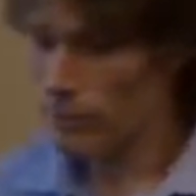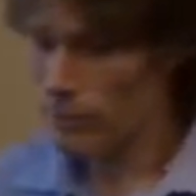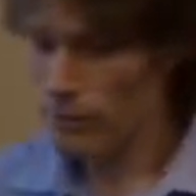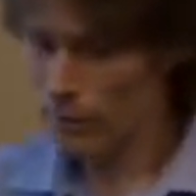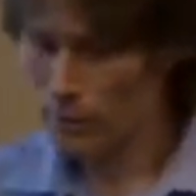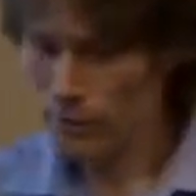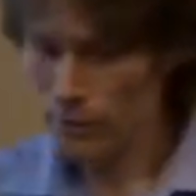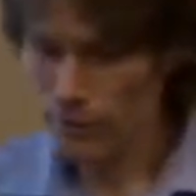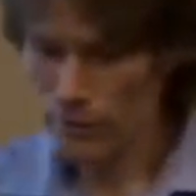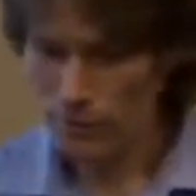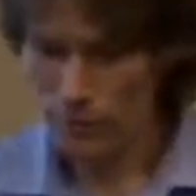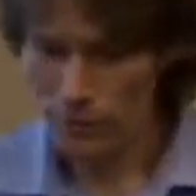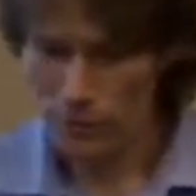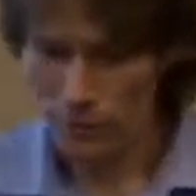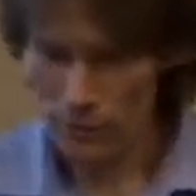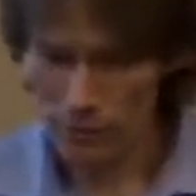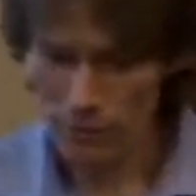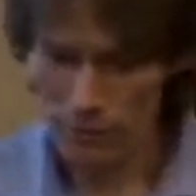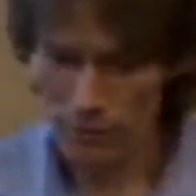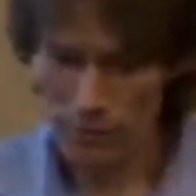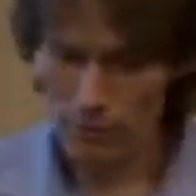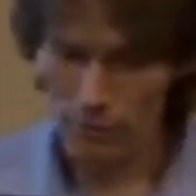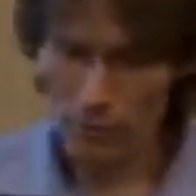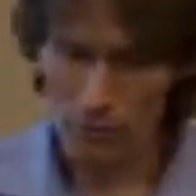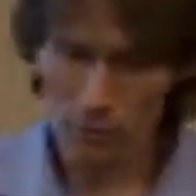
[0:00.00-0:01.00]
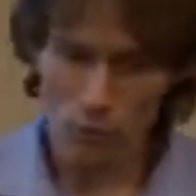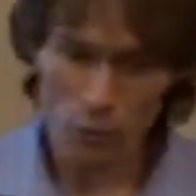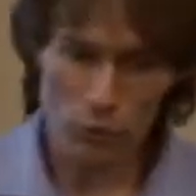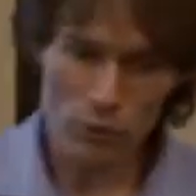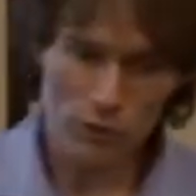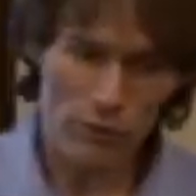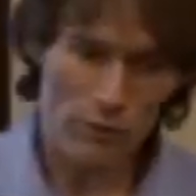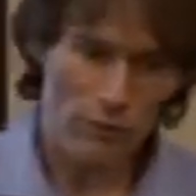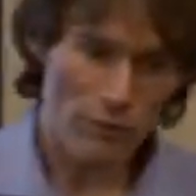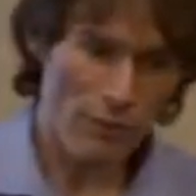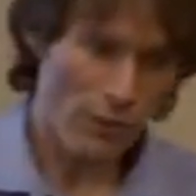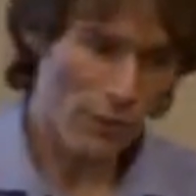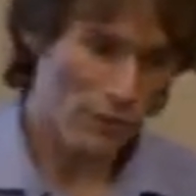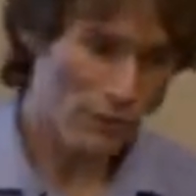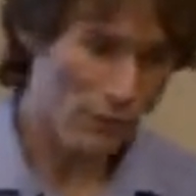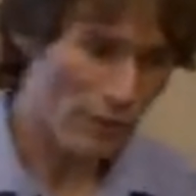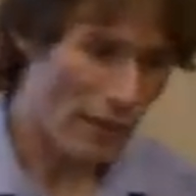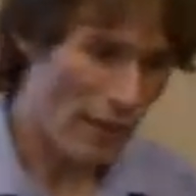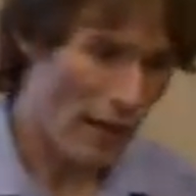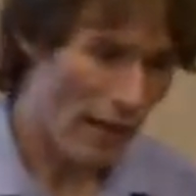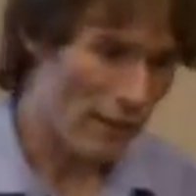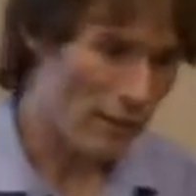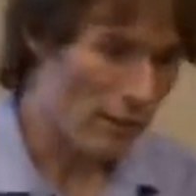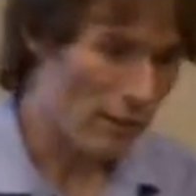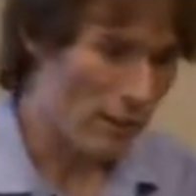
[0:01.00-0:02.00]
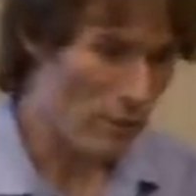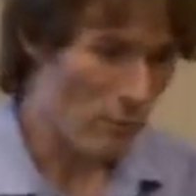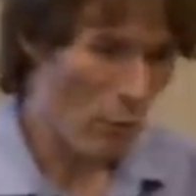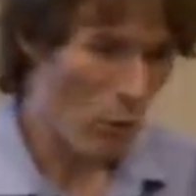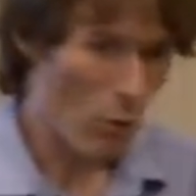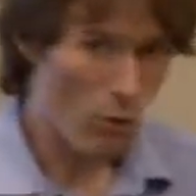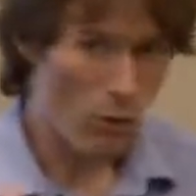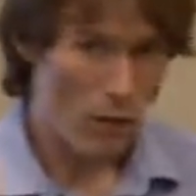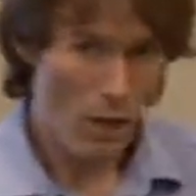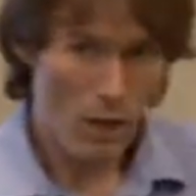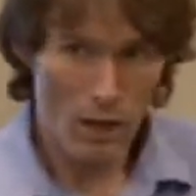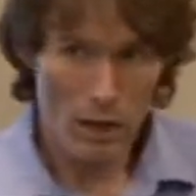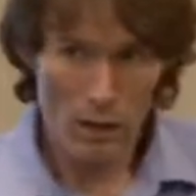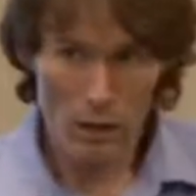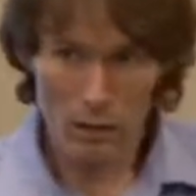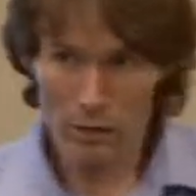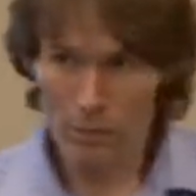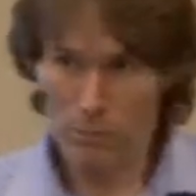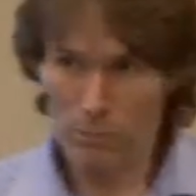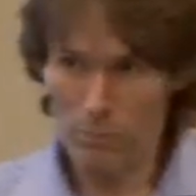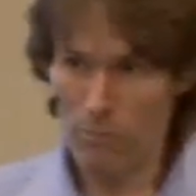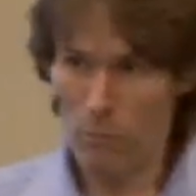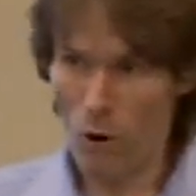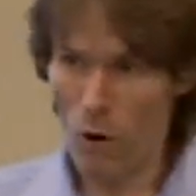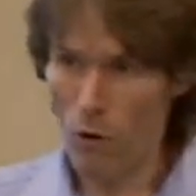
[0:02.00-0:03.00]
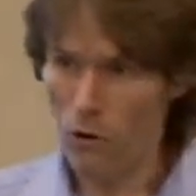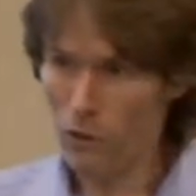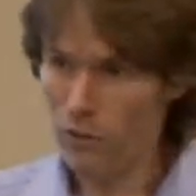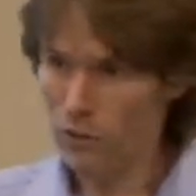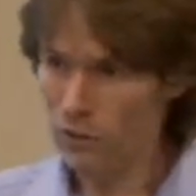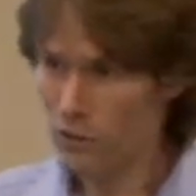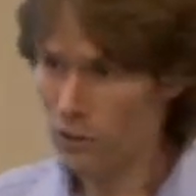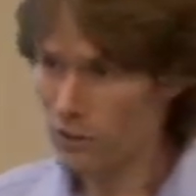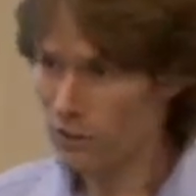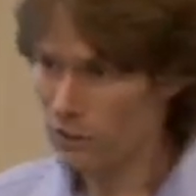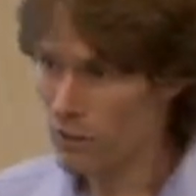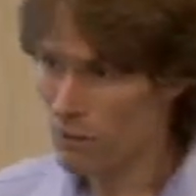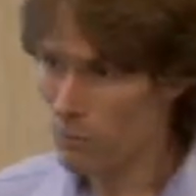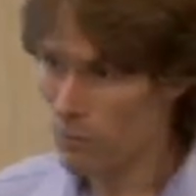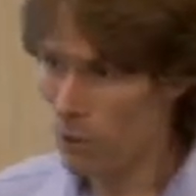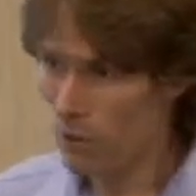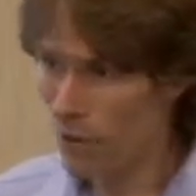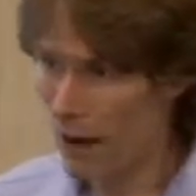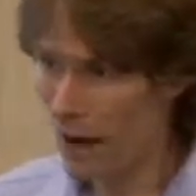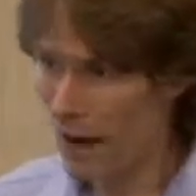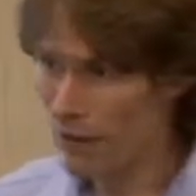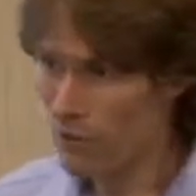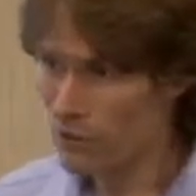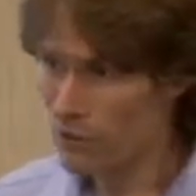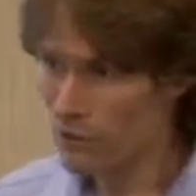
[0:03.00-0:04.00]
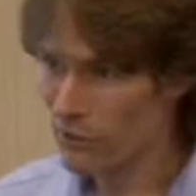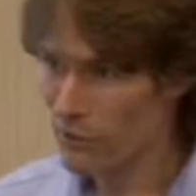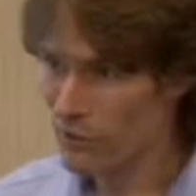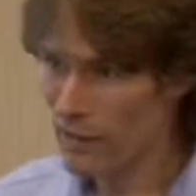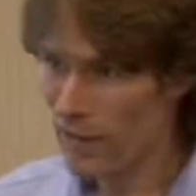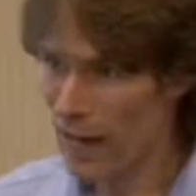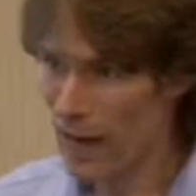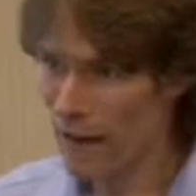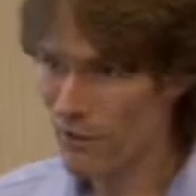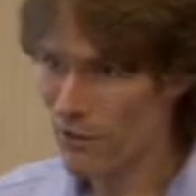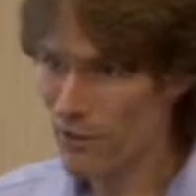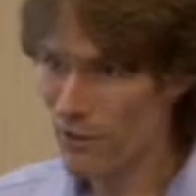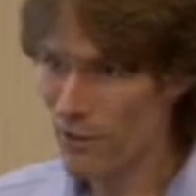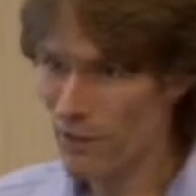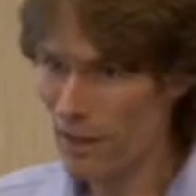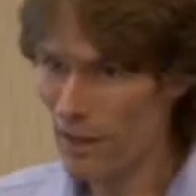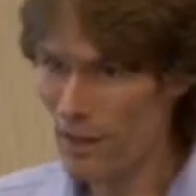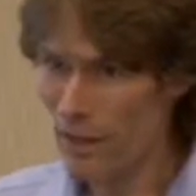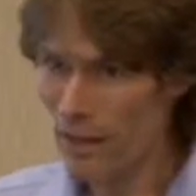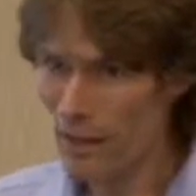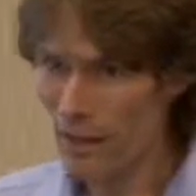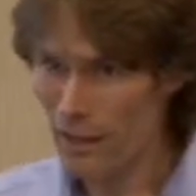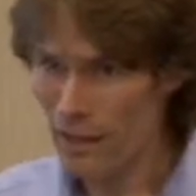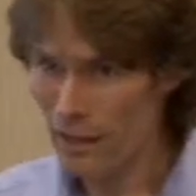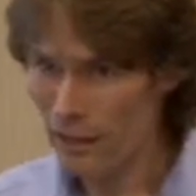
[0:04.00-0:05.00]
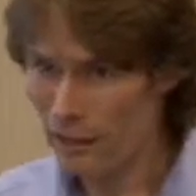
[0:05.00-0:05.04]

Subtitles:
that seem to think that the more sophisticated, the more boxes and the more arrows they have in their